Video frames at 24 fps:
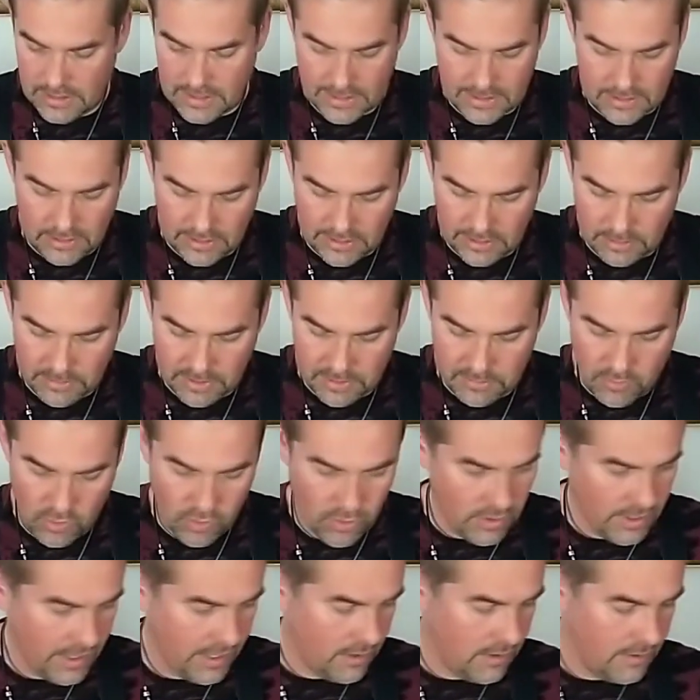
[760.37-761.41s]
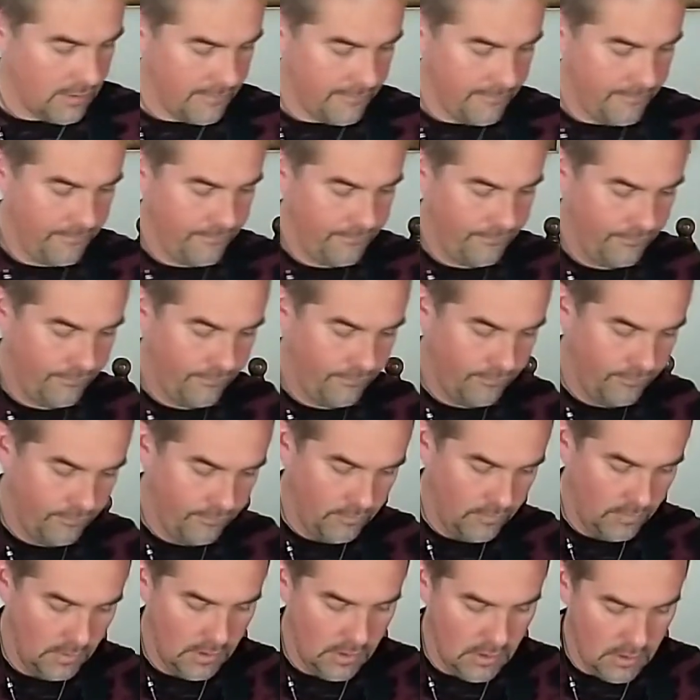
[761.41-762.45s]
Can take a little bit more here.
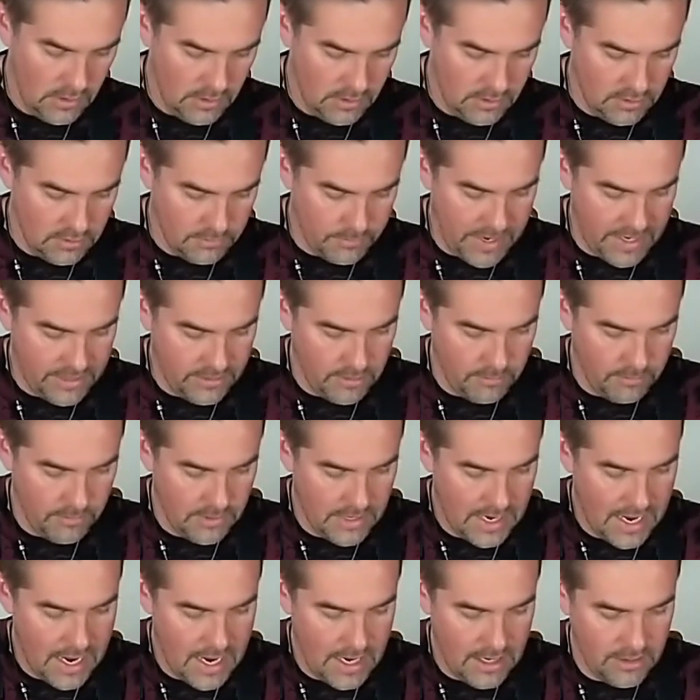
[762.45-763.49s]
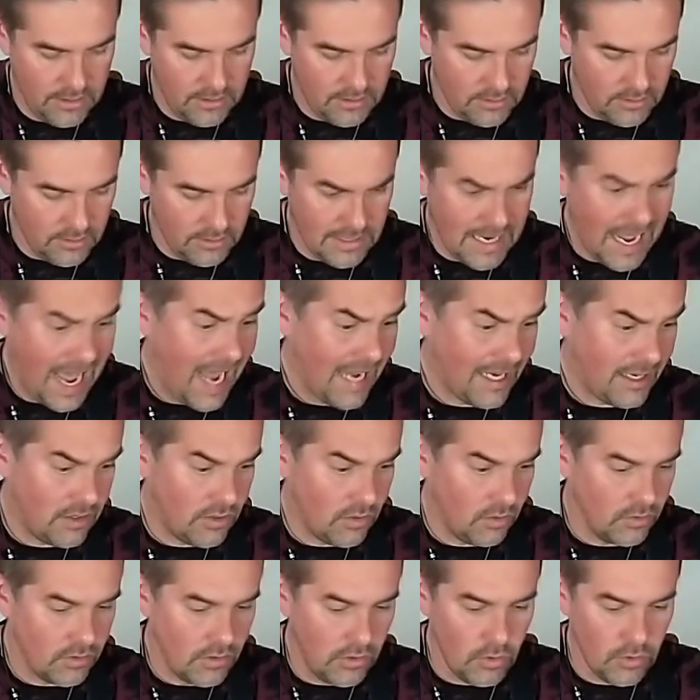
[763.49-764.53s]
Spread them. Nah,
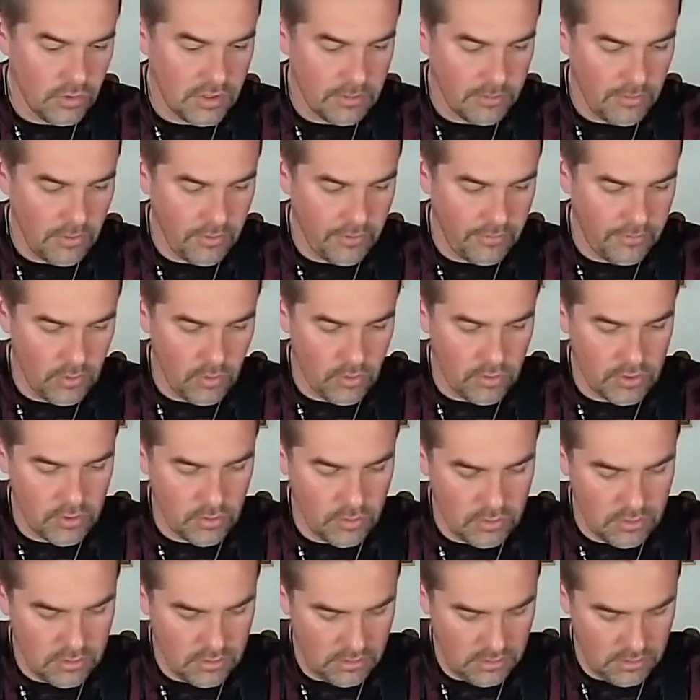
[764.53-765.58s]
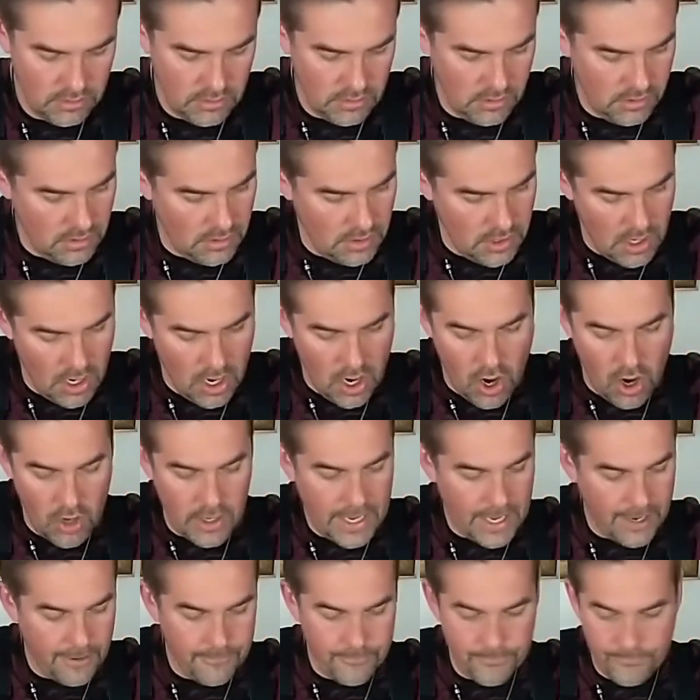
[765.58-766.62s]
don't lose them on the floor too.
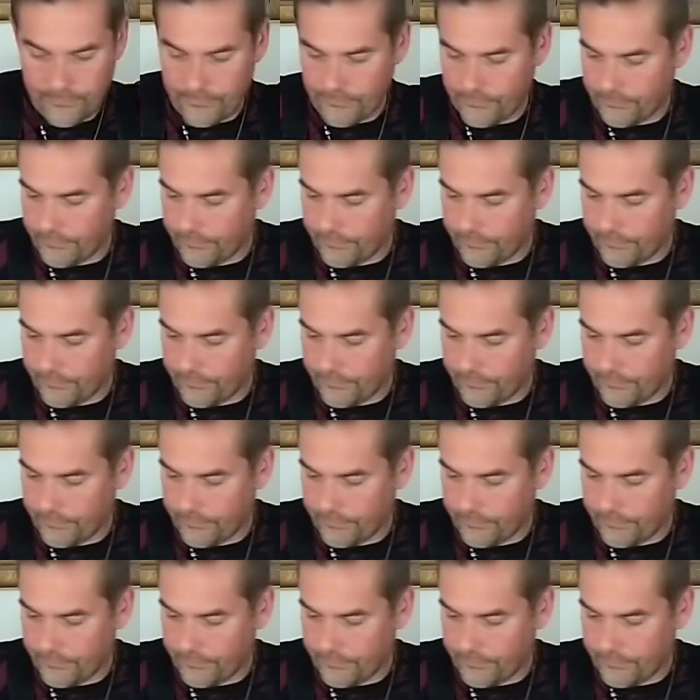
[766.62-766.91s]
Okay.